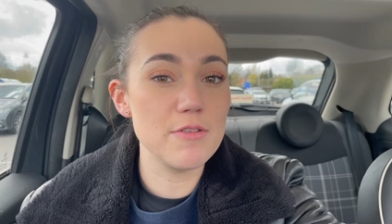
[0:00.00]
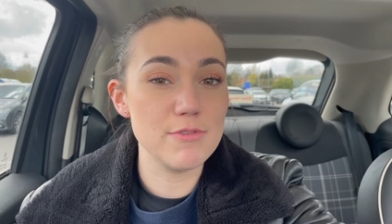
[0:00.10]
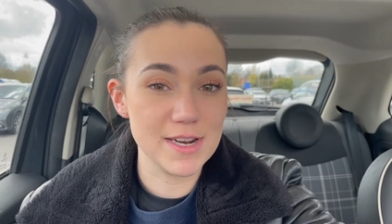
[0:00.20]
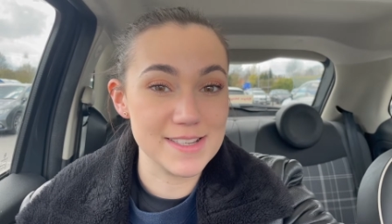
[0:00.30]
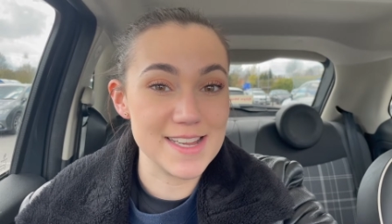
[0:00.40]

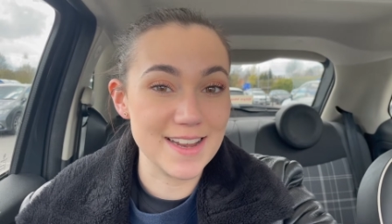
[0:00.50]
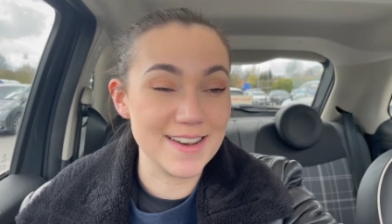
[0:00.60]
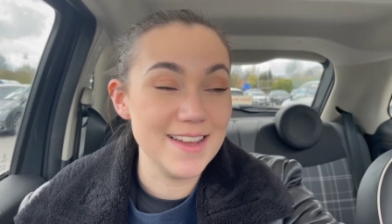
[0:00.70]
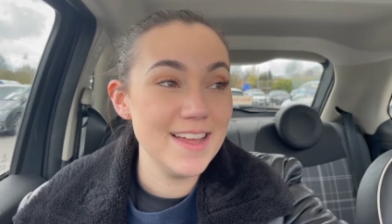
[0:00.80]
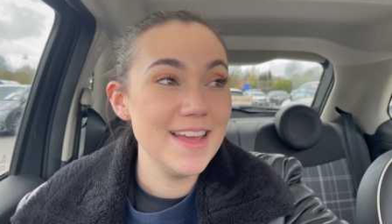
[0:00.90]
run
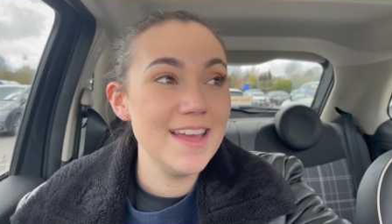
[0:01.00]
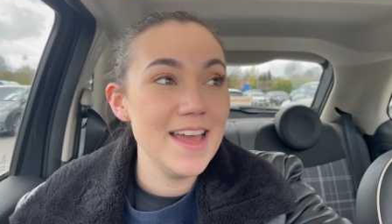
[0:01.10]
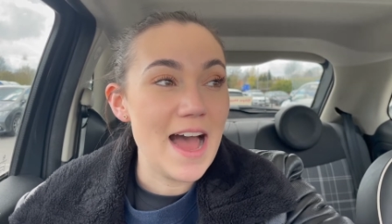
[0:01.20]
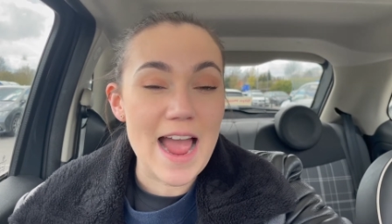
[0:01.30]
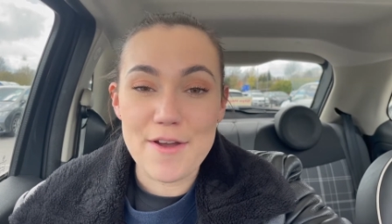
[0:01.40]
done.
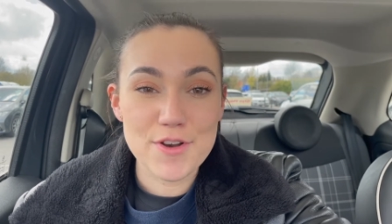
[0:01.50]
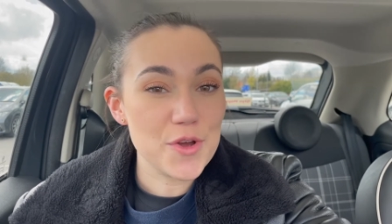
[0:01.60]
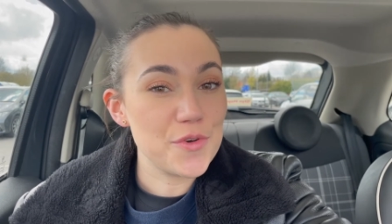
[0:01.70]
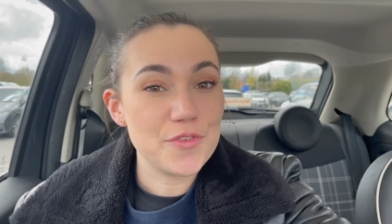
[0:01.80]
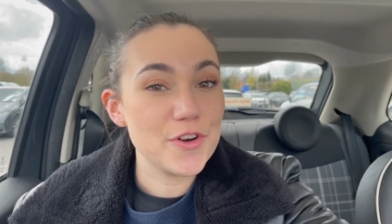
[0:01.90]
I haven't
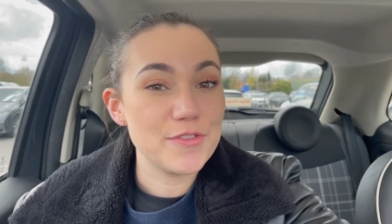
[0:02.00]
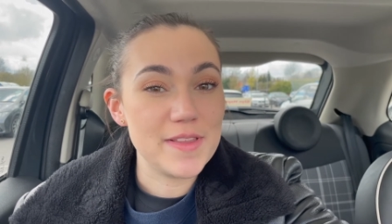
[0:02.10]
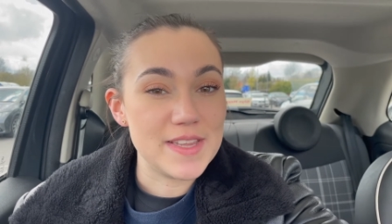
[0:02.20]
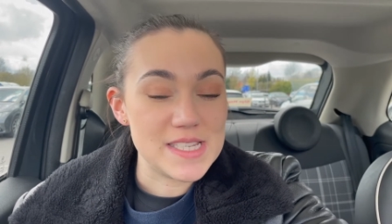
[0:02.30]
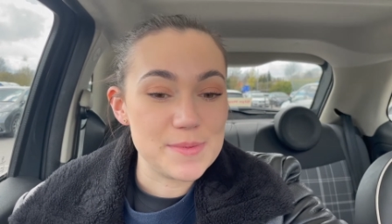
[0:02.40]
gone for a
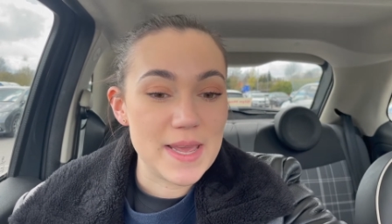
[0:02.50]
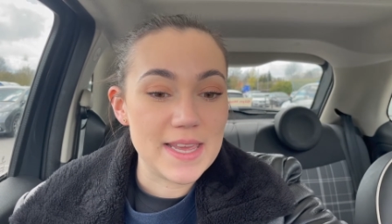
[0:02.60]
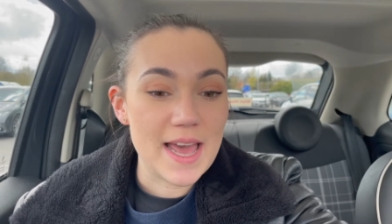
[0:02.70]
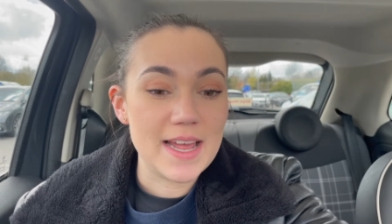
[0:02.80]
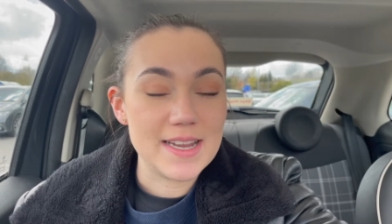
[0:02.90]
run this
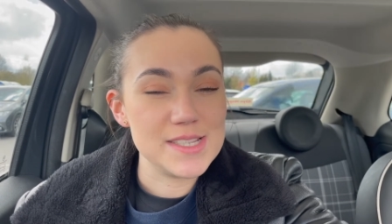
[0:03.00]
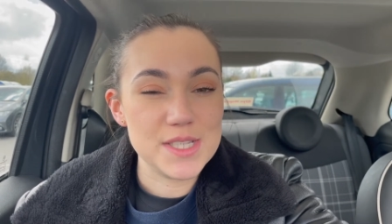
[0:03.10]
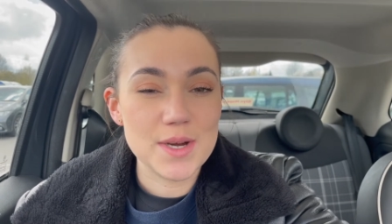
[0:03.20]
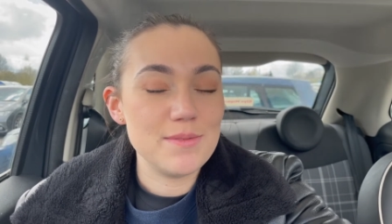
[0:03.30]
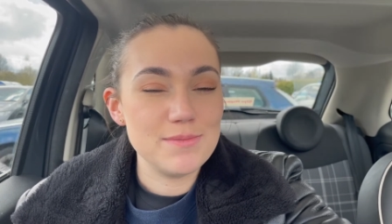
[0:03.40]
week and as you
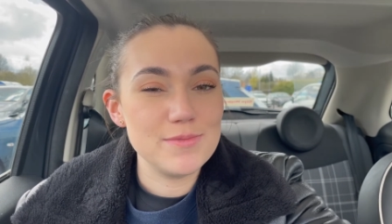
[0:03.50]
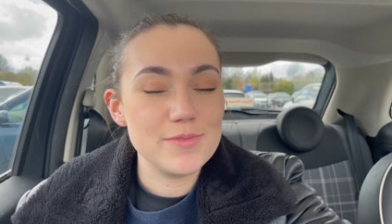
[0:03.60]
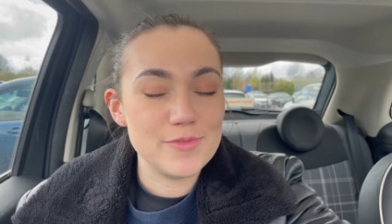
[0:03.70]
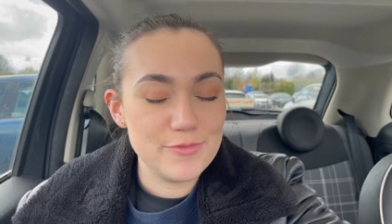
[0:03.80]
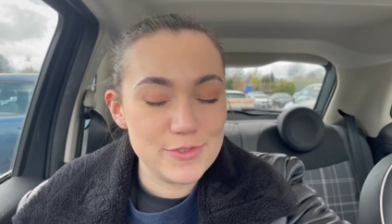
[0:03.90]
know I'm
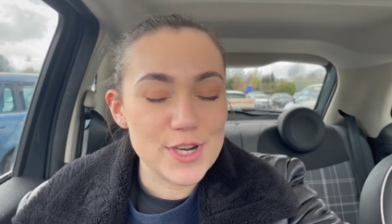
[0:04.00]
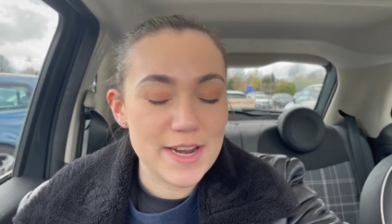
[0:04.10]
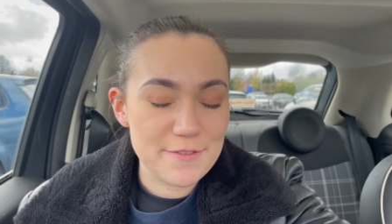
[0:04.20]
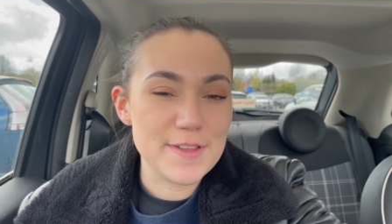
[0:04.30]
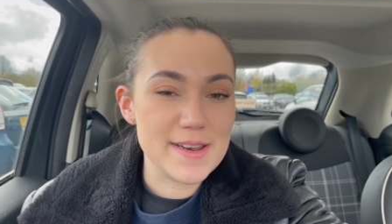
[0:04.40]

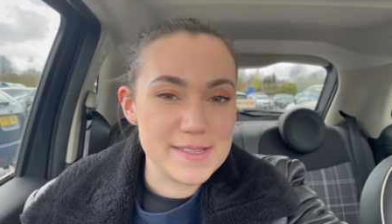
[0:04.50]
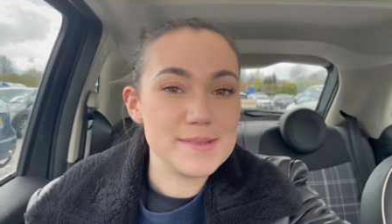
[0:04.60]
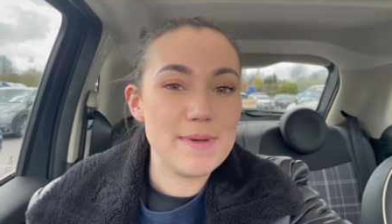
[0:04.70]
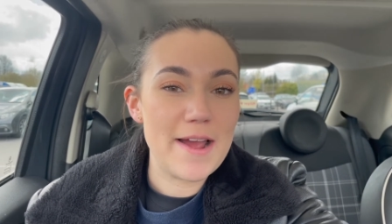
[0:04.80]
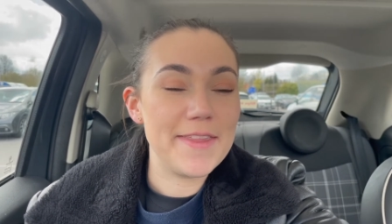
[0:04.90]
training for the
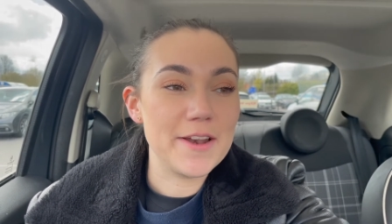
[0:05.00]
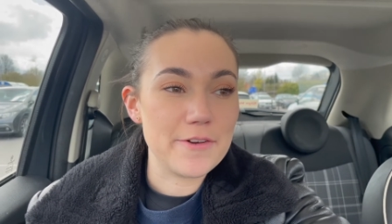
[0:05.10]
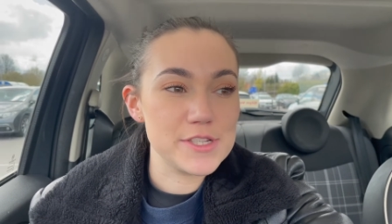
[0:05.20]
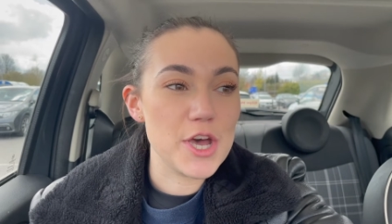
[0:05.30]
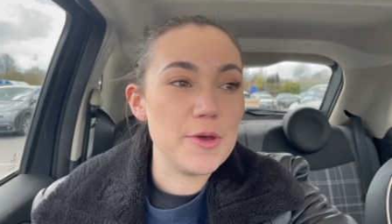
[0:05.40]
London Marathon in
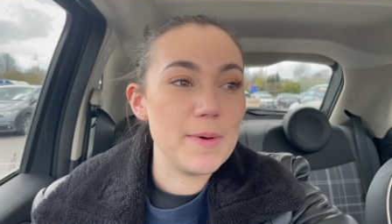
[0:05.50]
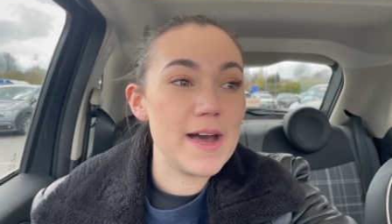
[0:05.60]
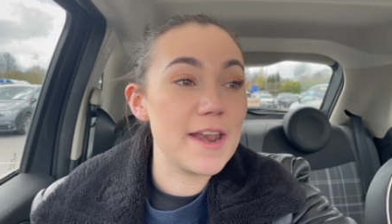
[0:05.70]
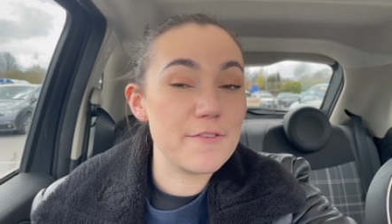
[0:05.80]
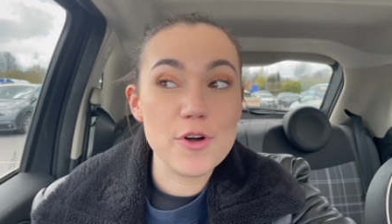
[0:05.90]
October
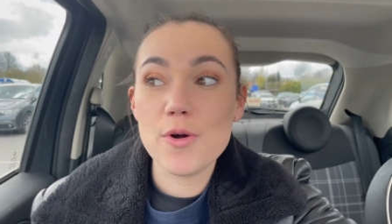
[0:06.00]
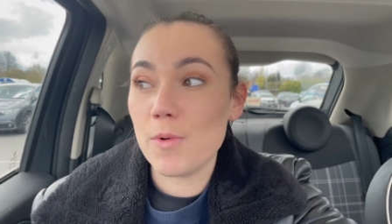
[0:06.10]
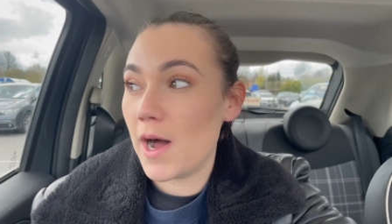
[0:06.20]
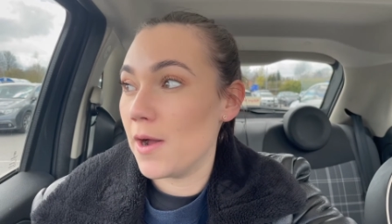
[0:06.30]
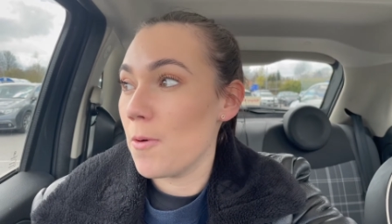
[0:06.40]
and I've got a
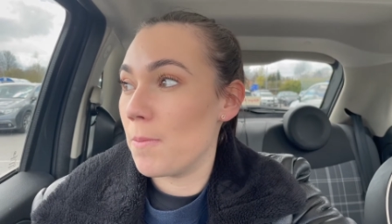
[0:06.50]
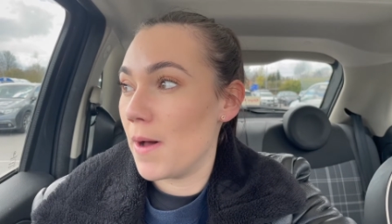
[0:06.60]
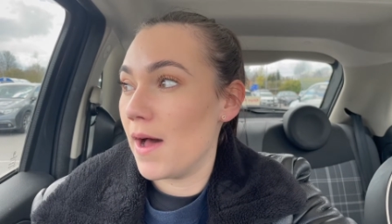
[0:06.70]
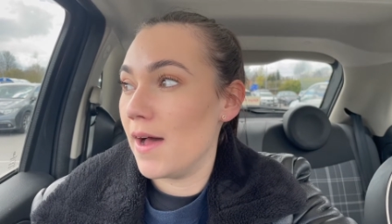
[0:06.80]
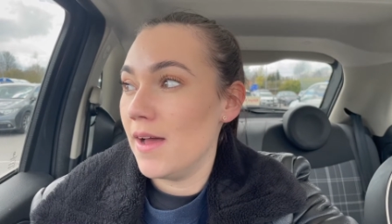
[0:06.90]
while
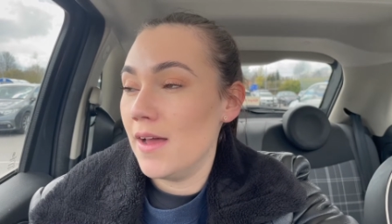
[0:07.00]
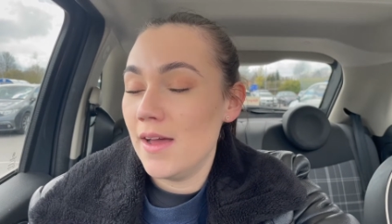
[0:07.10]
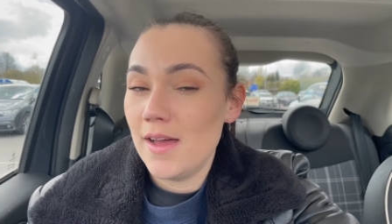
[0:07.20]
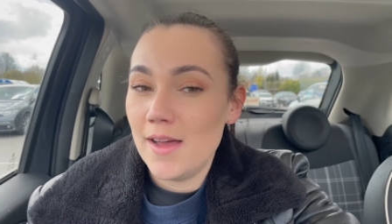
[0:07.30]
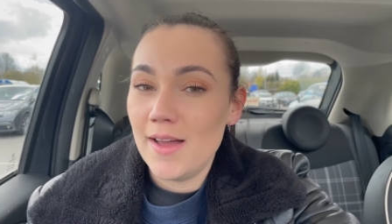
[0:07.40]
but
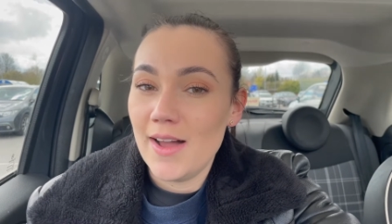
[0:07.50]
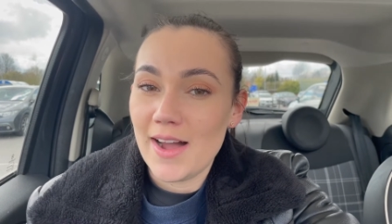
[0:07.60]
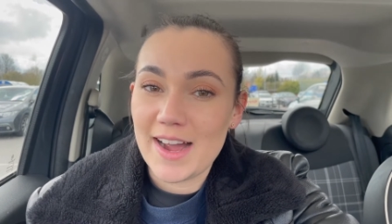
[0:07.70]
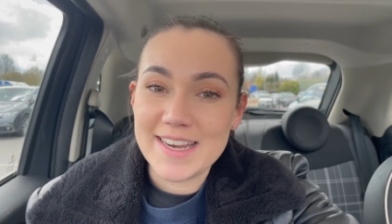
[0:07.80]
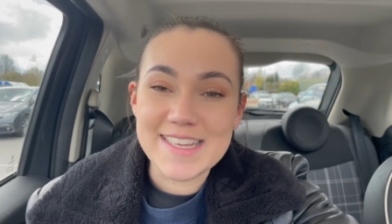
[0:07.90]

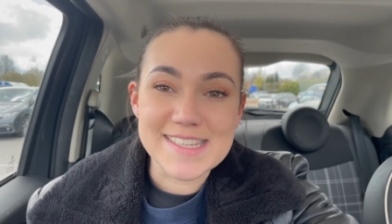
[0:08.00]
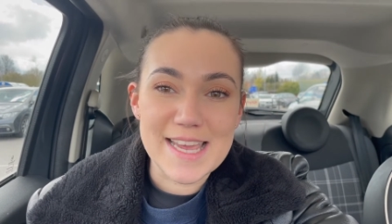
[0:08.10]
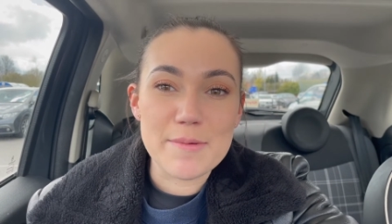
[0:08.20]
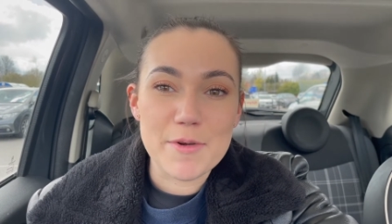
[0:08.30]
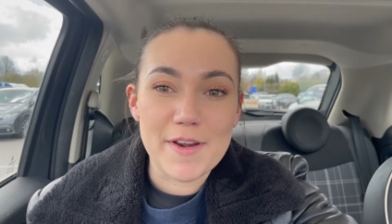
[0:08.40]
I need to
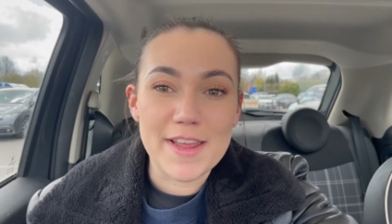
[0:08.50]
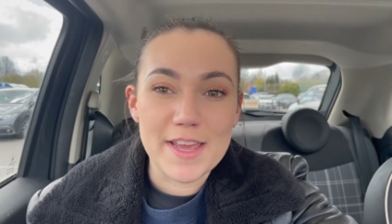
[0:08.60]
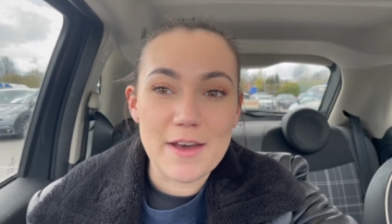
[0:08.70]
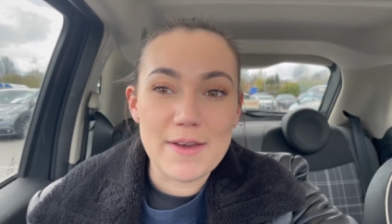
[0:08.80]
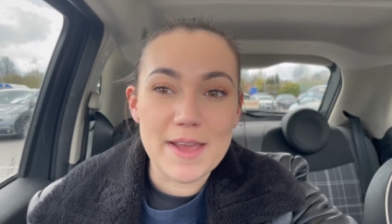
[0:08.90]
keep my running
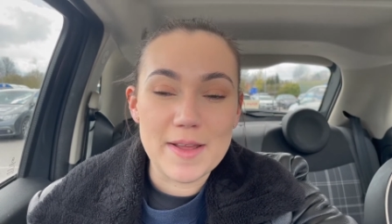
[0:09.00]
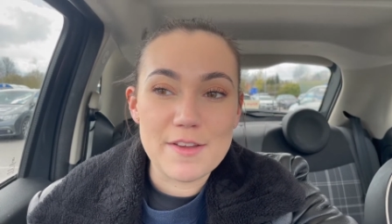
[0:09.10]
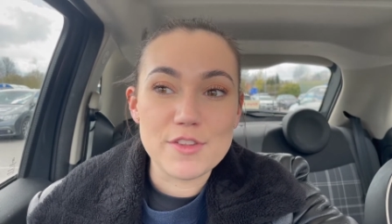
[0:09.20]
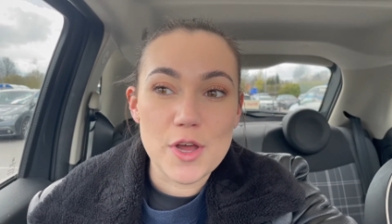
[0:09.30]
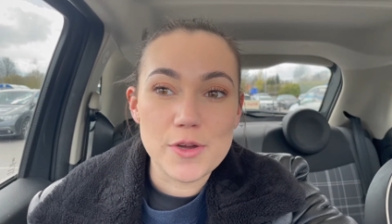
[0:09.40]
going. And
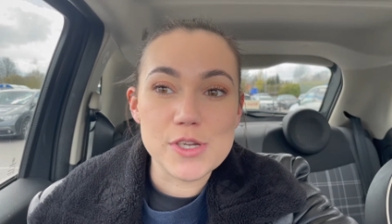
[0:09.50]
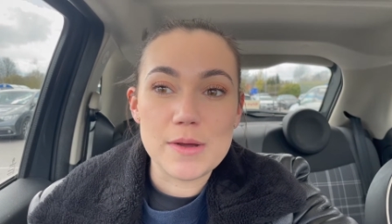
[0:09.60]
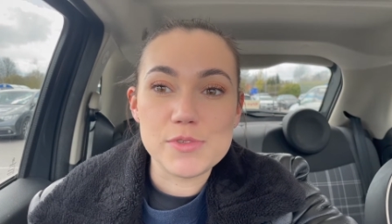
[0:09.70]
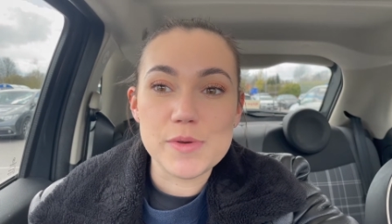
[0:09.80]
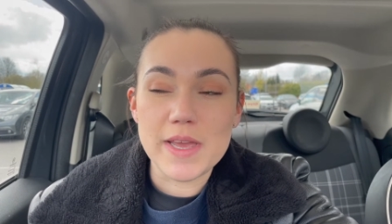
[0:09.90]
even though
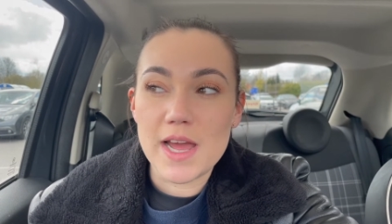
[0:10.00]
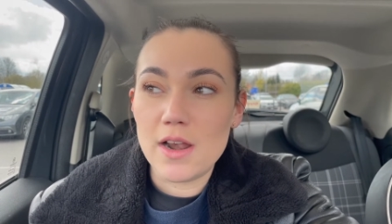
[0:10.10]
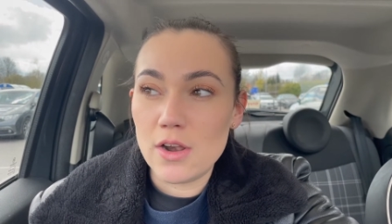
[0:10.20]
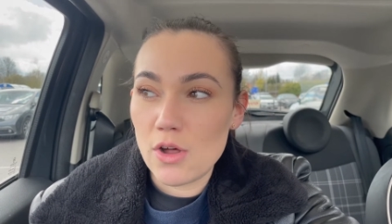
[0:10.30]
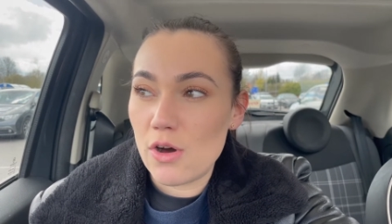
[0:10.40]
I'm doing a
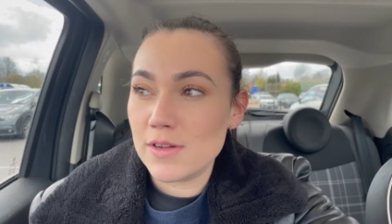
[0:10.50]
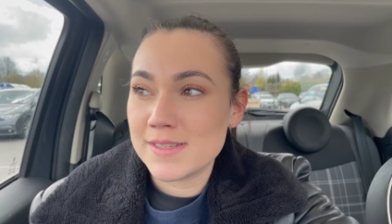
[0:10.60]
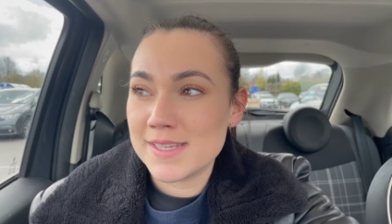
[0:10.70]
lot